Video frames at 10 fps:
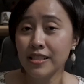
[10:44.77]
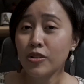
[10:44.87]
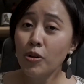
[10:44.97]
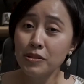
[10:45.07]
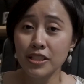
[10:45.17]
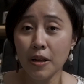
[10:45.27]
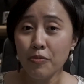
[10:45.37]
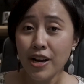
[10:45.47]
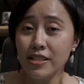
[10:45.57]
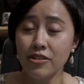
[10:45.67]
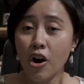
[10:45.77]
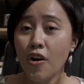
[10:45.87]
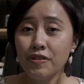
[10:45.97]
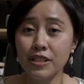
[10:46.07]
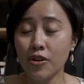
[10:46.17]
It's almost the same price as our
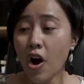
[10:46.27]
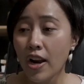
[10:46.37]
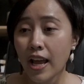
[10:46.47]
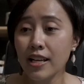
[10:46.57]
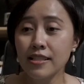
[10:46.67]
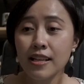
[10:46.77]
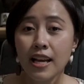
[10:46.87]
office in Onyx,